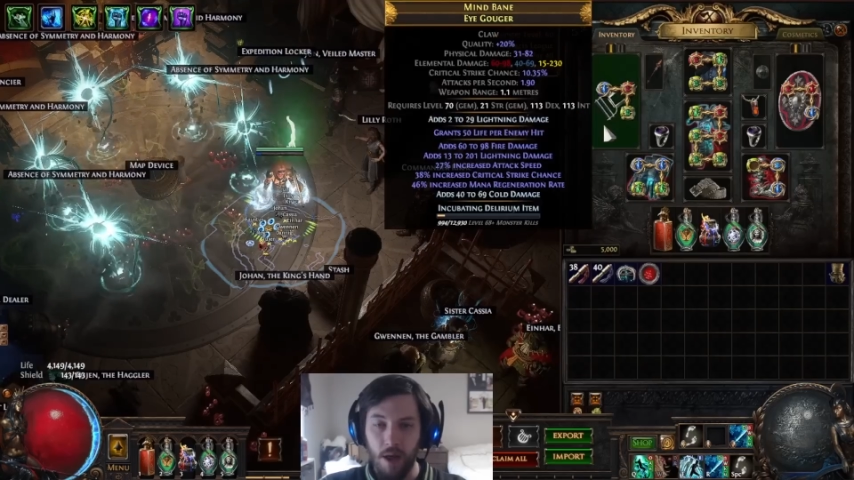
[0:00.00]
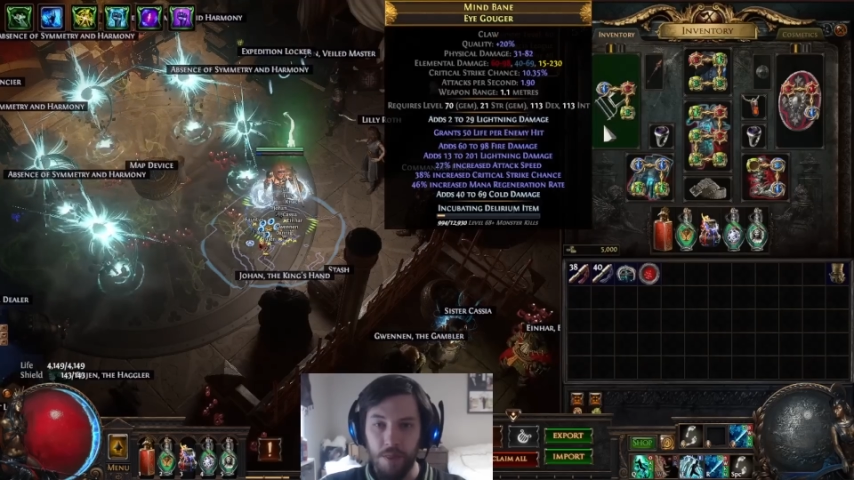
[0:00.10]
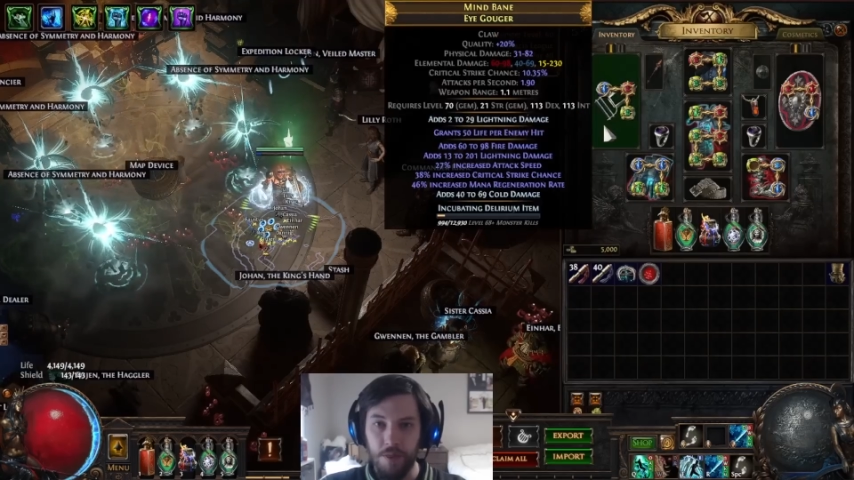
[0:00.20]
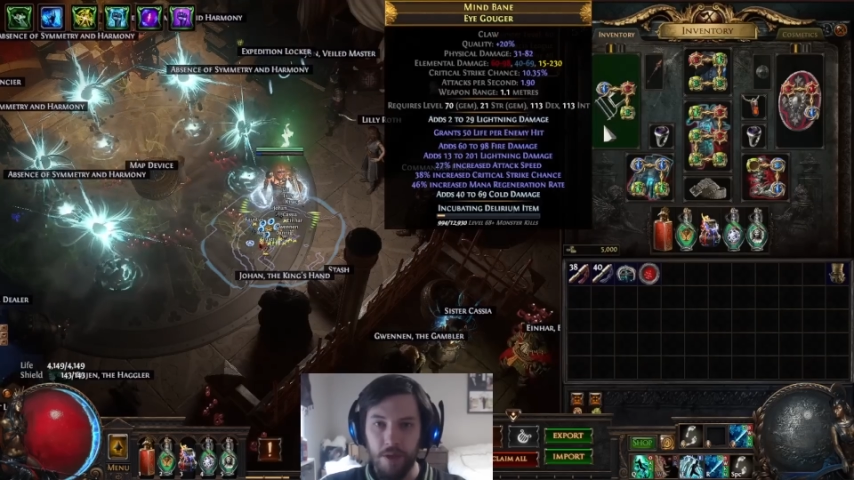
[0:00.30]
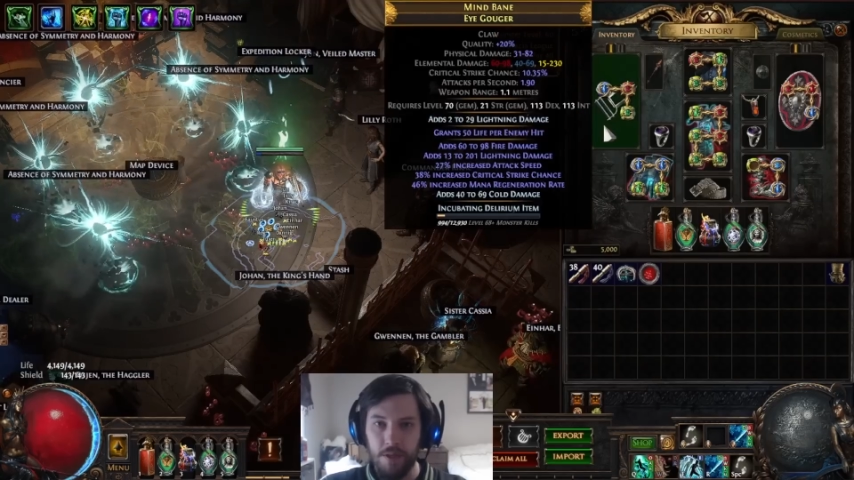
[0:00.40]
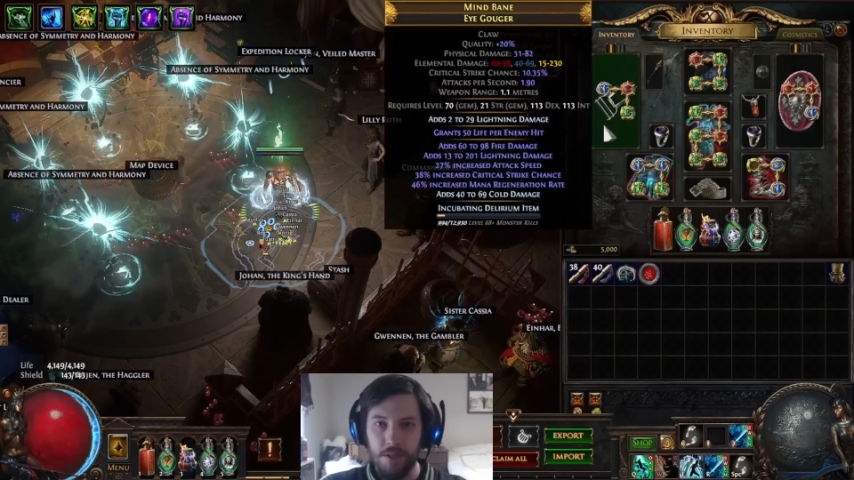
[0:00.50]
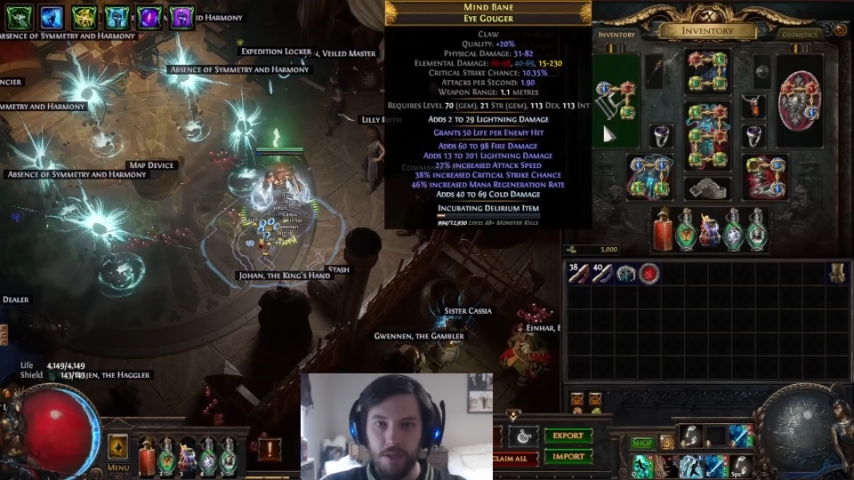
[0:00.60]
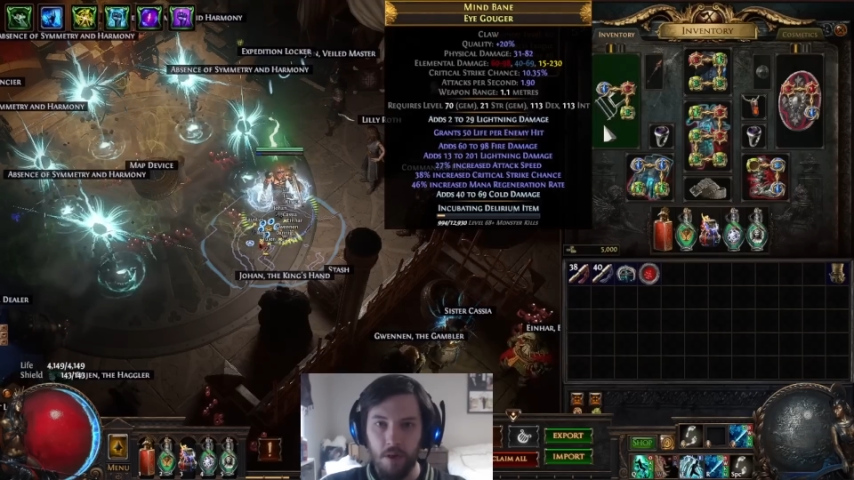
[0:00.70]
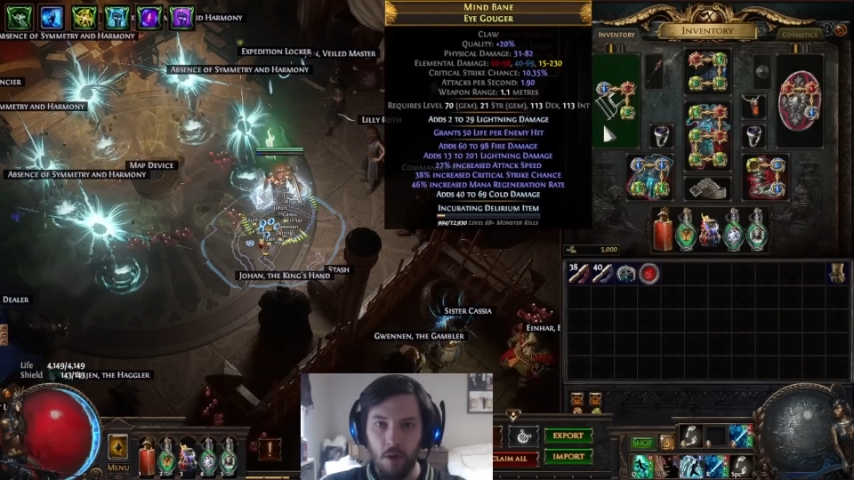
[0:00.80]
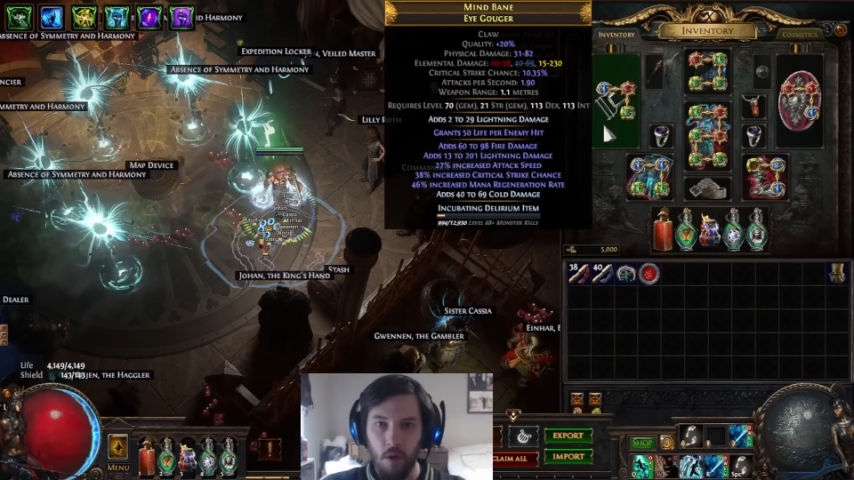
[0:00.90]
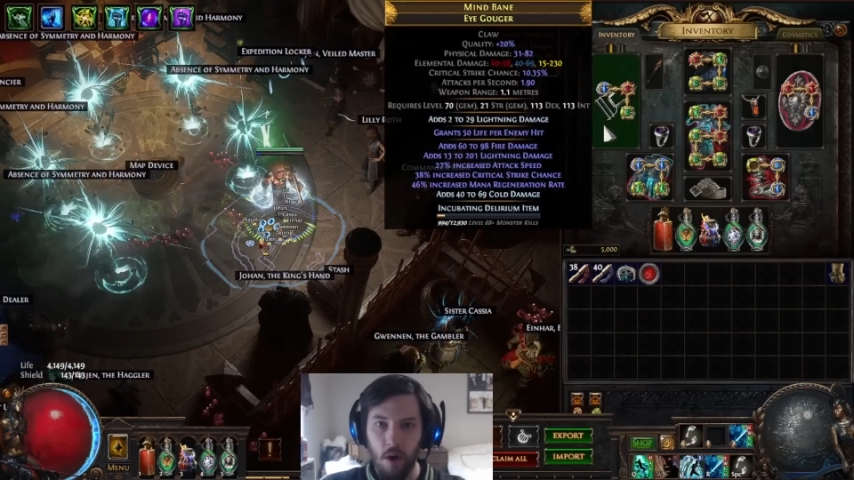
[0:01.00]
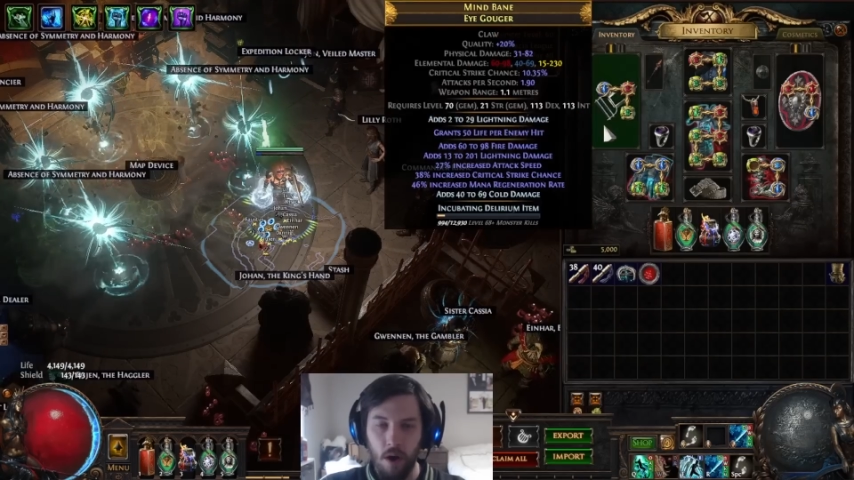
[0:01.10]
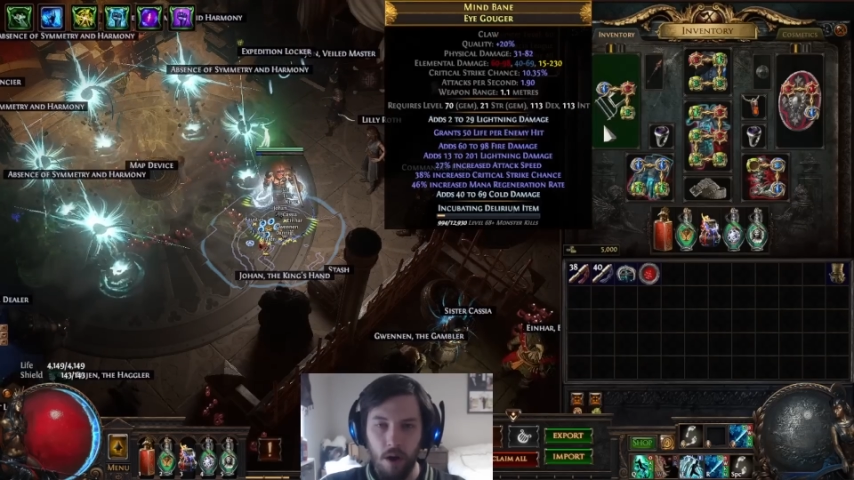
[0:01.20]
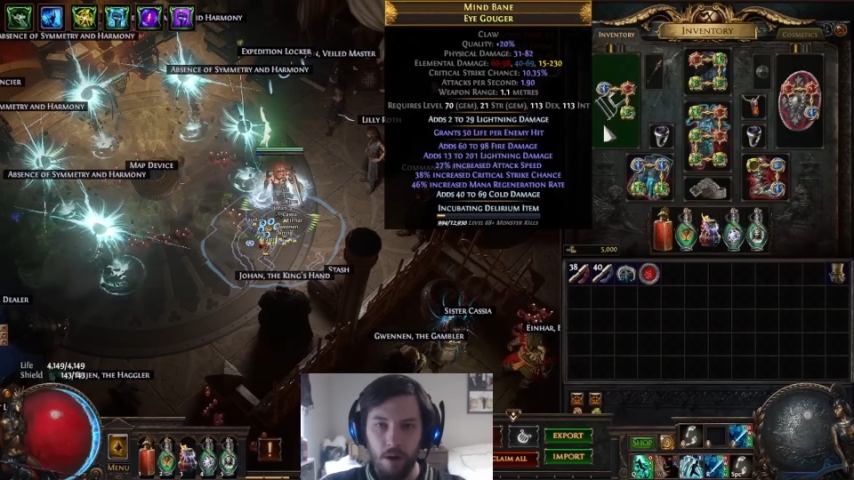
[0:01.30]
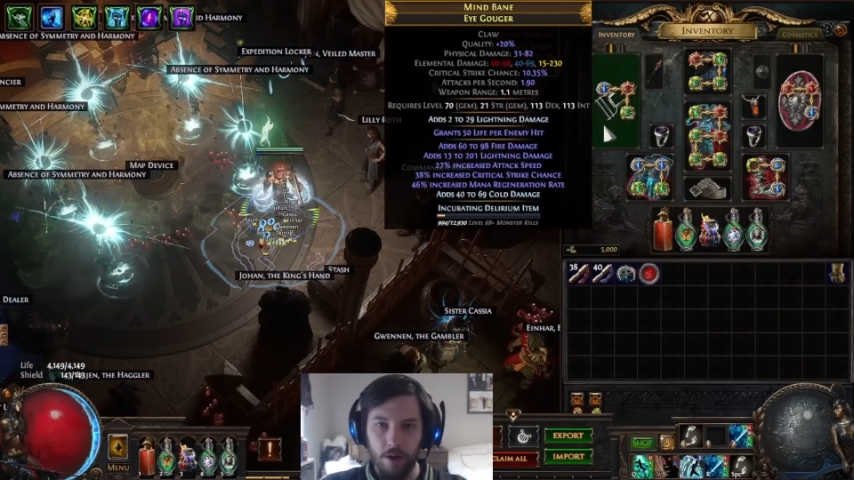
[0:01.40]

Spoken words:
This claw